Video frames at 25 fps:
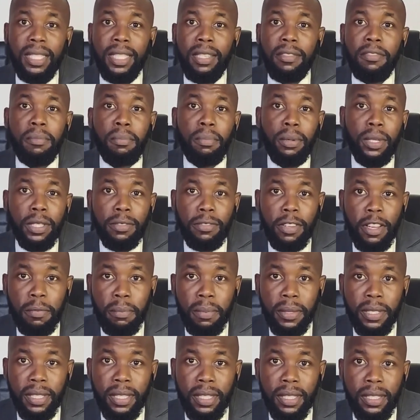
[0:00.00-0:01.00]
at
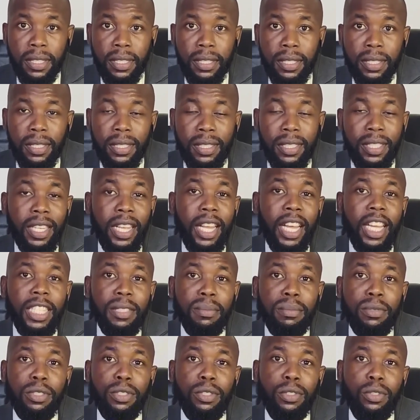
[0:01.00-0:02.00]
7.5%. There
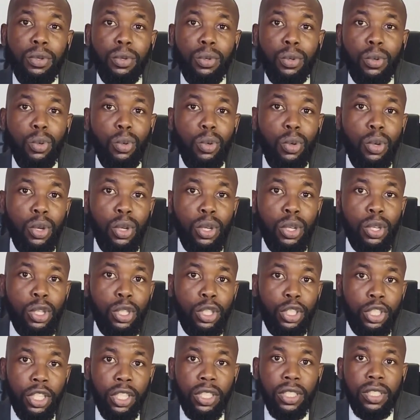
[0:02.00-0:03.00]
has been no
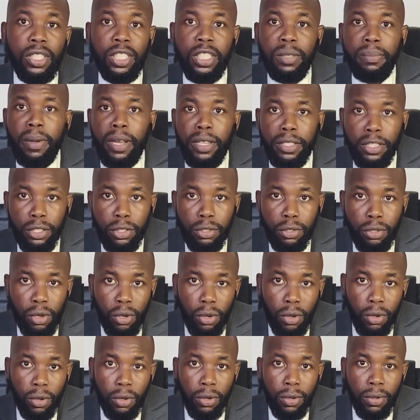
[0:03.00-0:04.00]
changes by the new
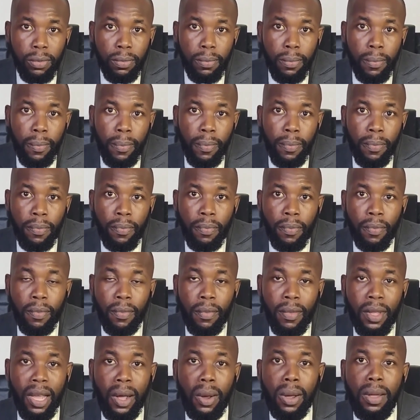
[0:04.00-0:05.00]
law.
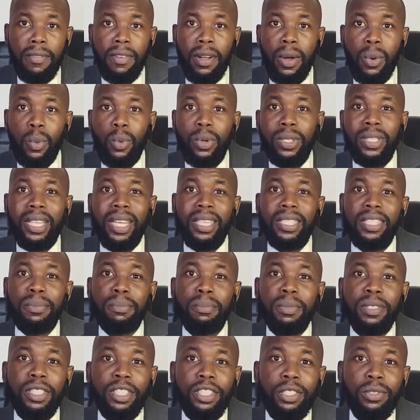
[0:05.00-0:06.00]
However, what has
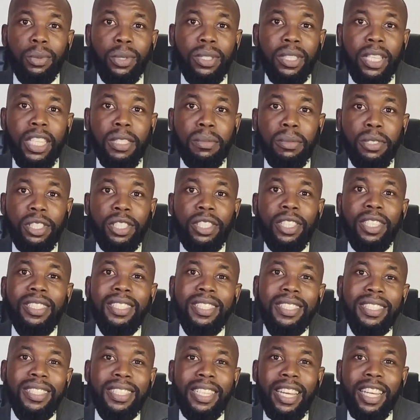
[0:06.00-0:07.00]
been
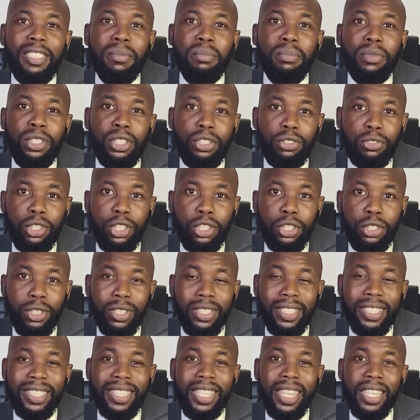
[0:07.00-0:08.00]
changed is the administration.
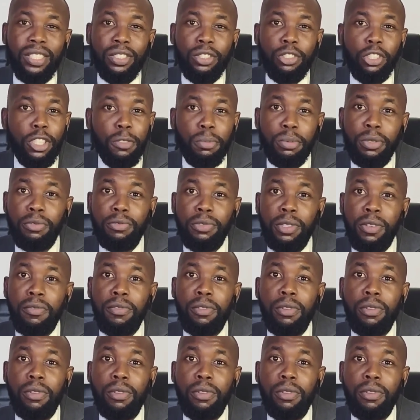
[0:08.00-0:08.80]
It has just been